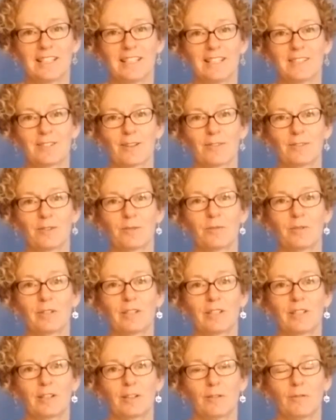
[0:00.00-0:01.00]
It's also
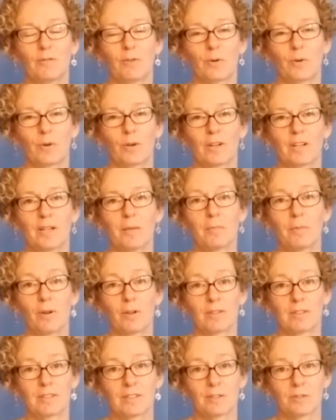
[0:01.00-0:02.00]
really good for
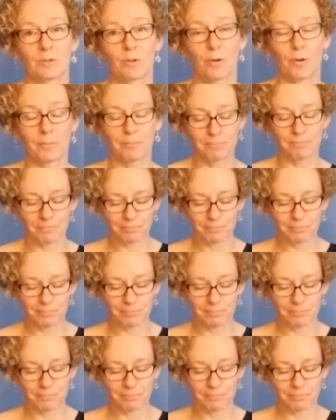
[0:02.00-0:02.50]
impulse control.